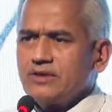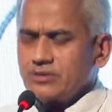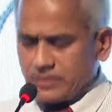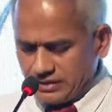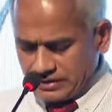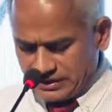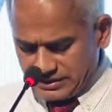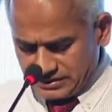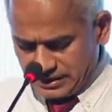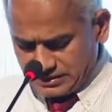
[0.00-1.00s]
So I think
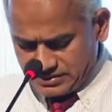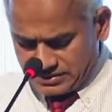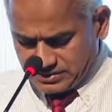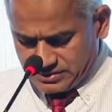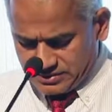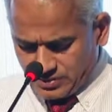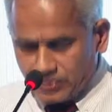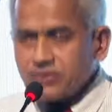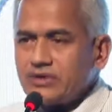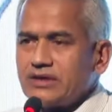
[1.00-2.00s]
that's the
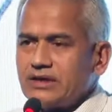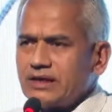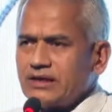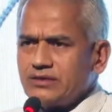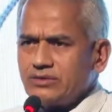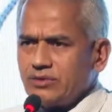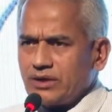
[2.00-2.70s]
only thing that I can do.